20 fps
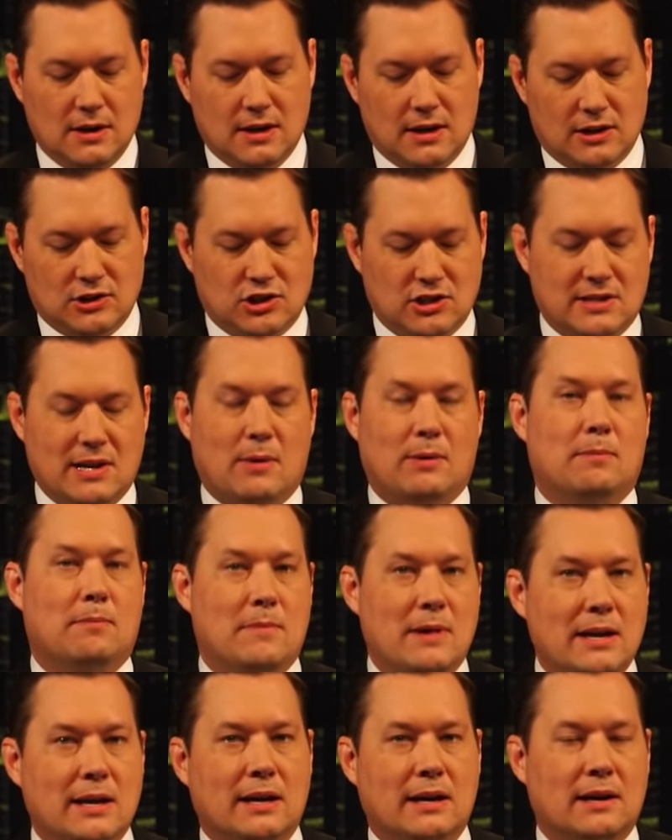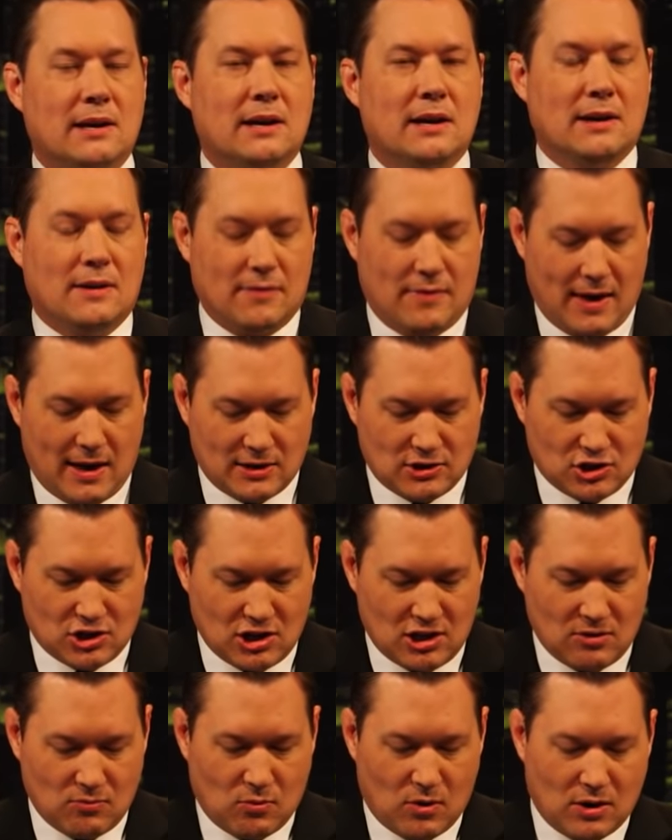and she's now admitting that
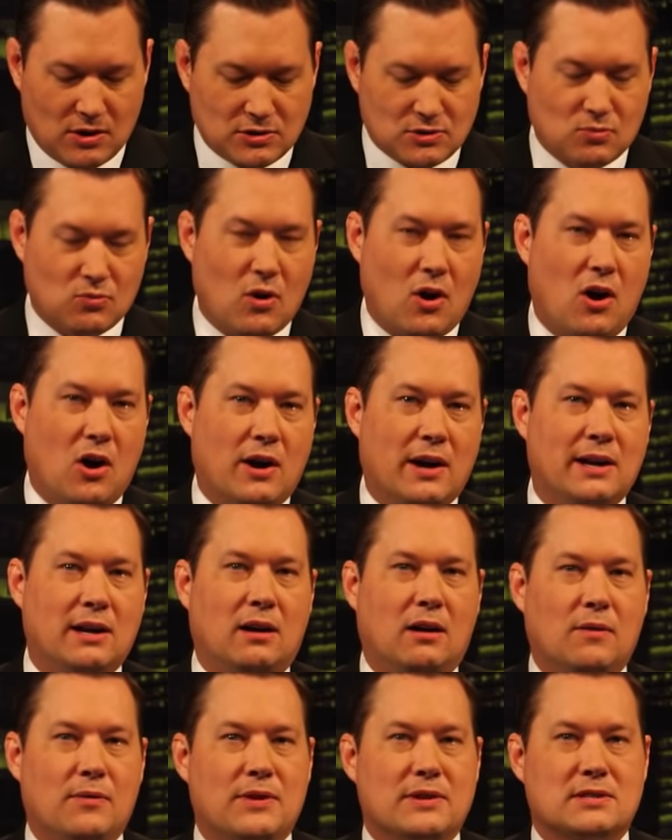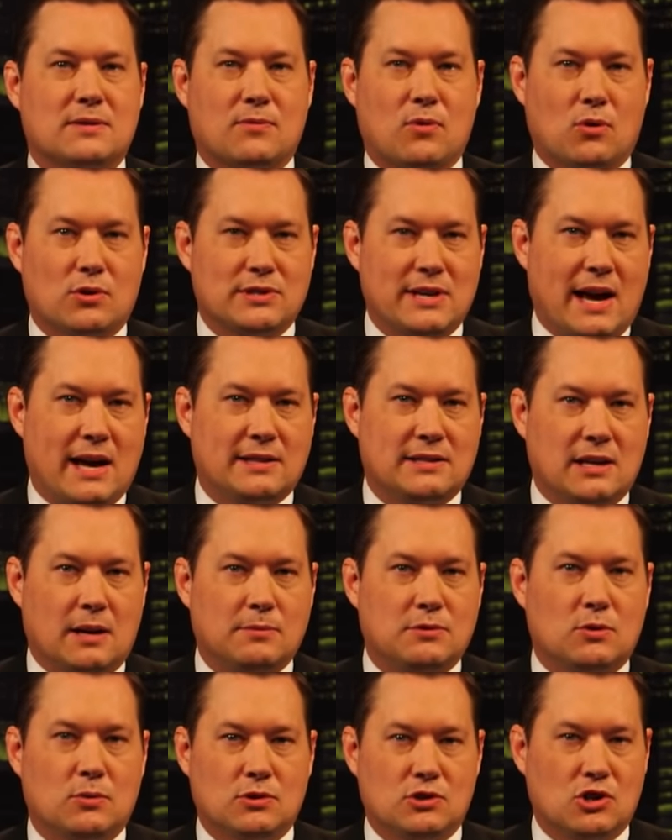she was wrong. And all of this, of course, adds
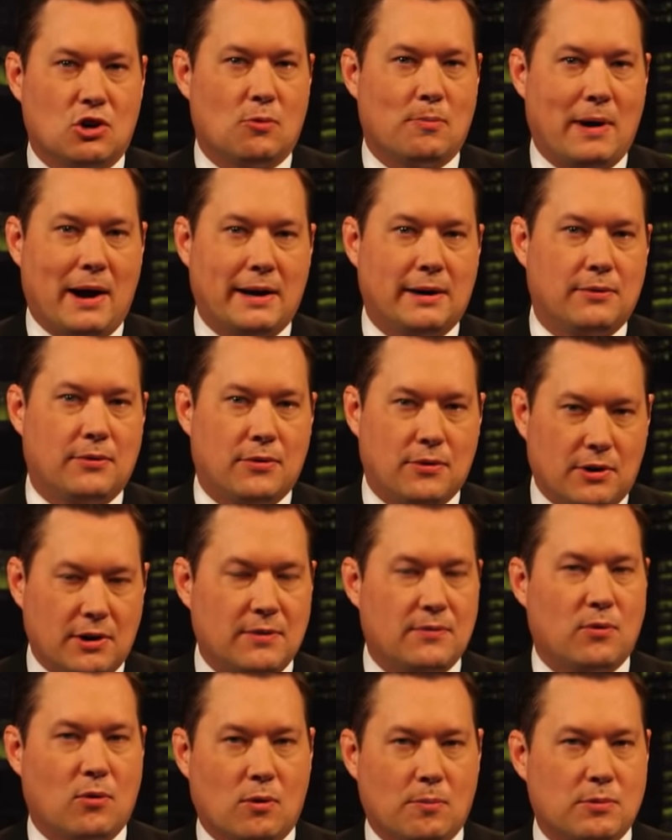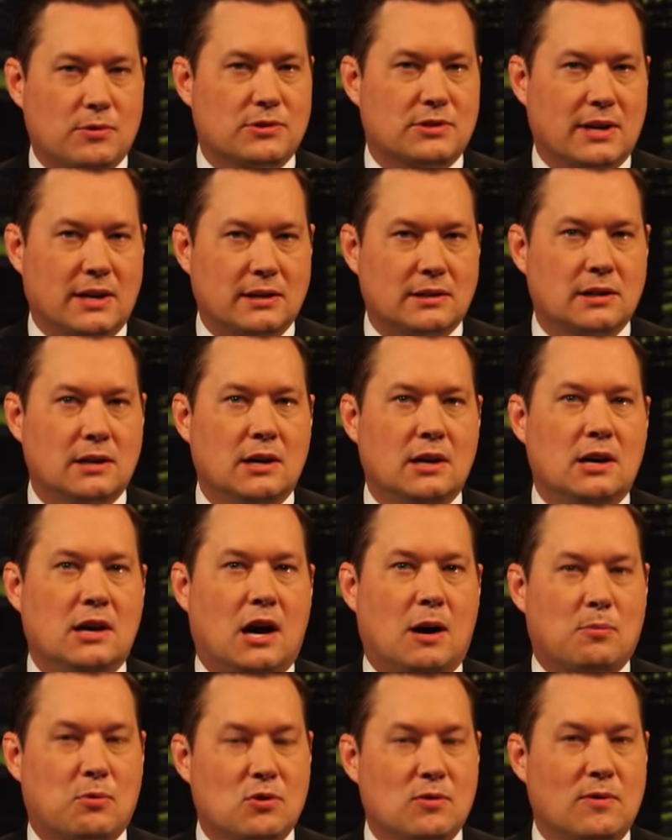up to a Joe Biden 34%
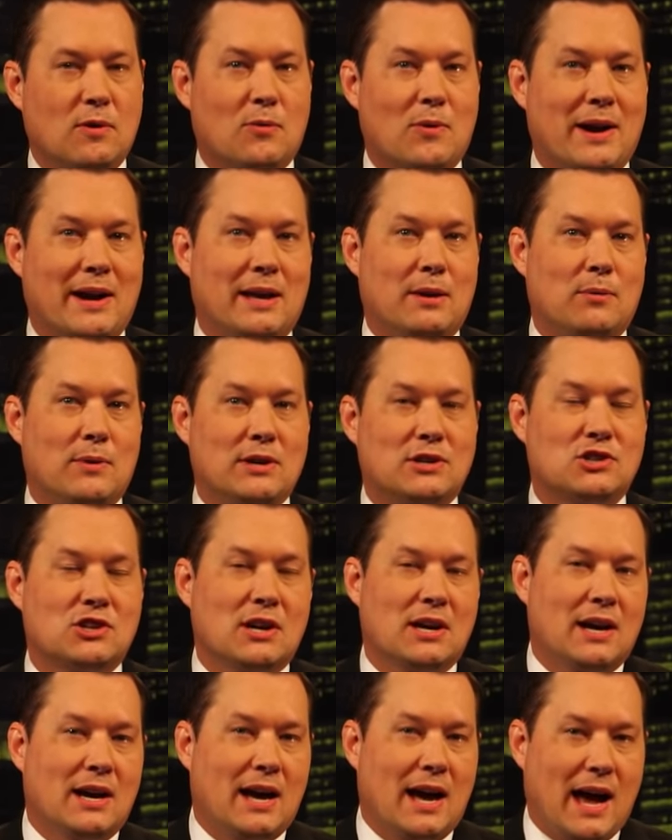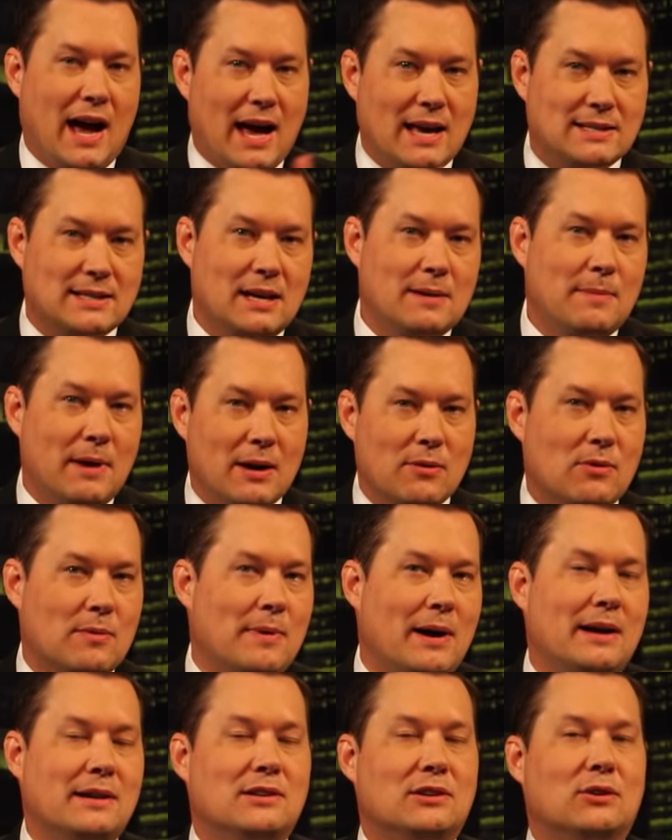approval rating, which, as I might
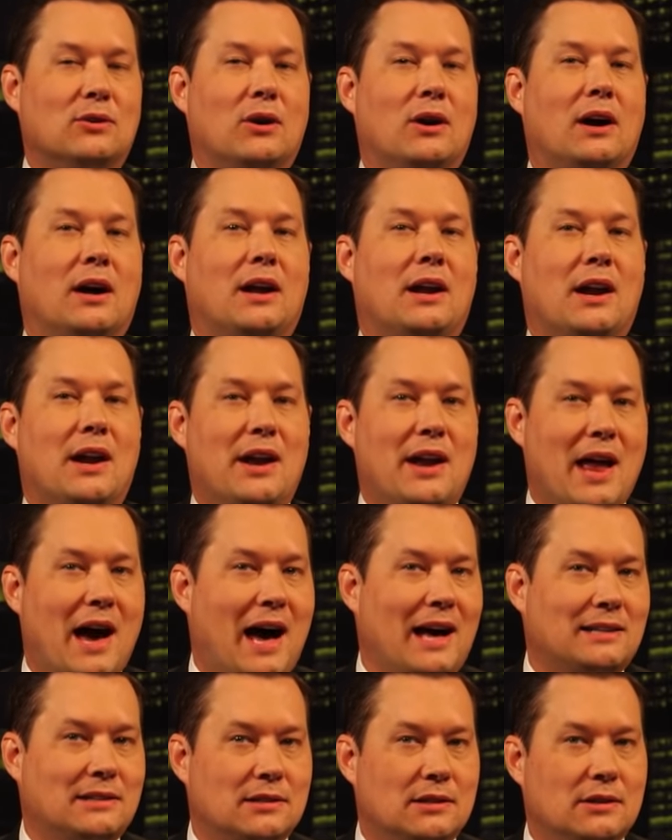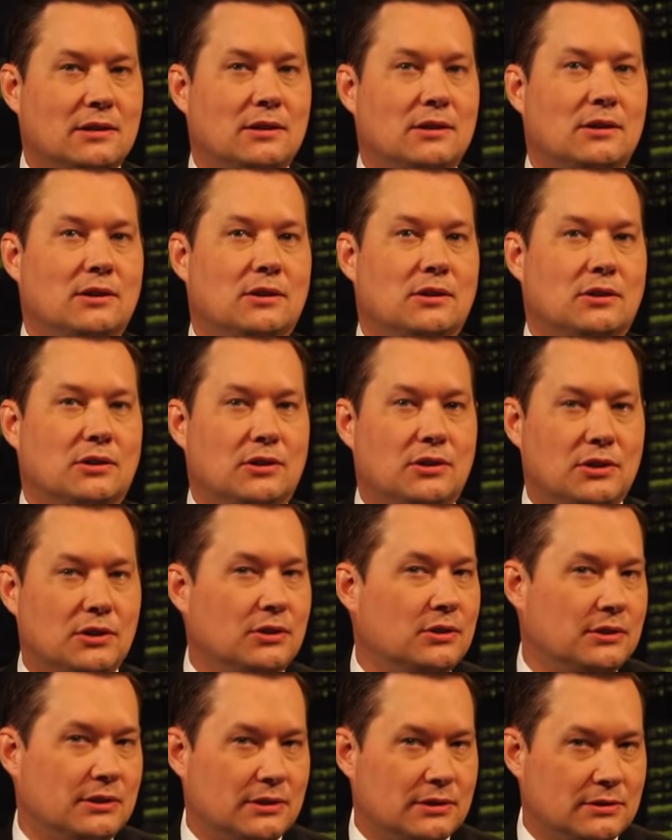remind you, not
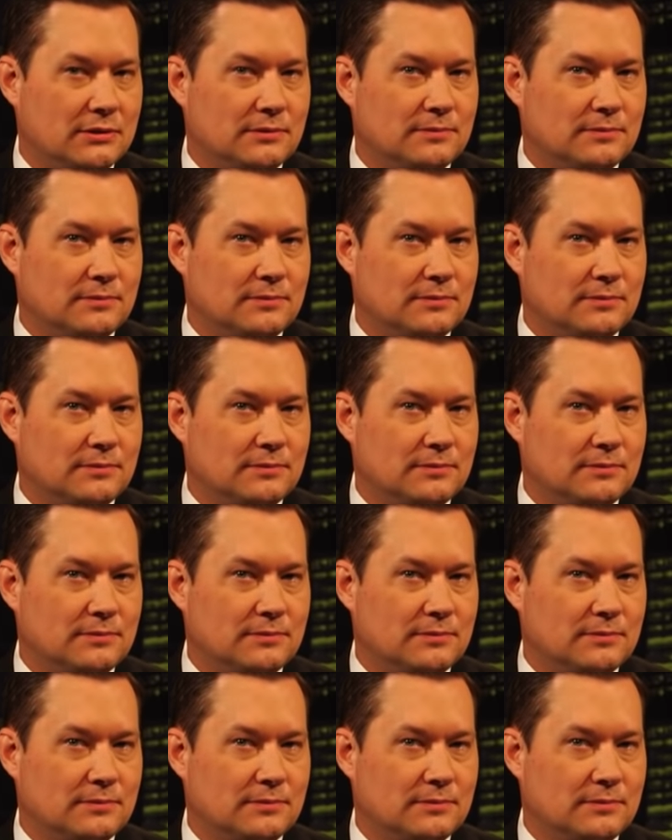good.